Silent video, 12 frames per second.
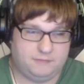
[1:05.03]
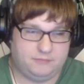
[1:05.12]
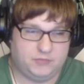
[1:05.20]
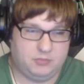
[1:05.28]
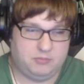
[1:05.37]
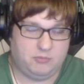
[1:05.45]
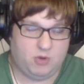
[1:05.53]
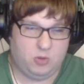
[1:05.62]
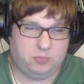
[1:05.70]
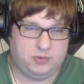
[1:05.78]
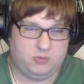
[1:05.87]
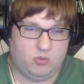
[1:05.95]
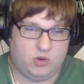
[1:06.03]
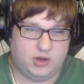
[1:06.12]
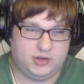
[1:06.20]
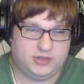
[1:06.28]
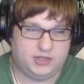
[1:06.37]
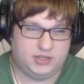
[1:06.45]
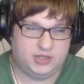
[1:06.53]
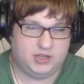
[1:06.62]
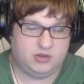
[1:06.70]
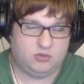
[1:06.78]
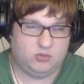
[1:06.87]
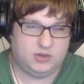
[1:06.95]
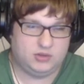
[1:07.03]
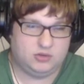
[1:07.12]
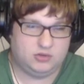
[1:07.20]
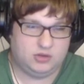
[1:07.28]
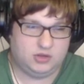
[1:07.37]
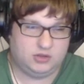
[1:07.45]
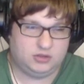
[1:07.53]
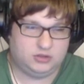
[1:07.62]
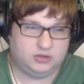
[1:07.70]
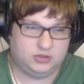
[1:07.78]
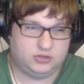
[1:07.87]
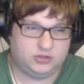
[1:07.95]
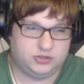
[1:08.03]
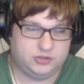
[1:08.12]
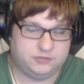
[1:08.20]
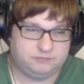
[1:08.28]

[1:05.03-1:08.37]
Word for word: I'm hoping Wanda will learn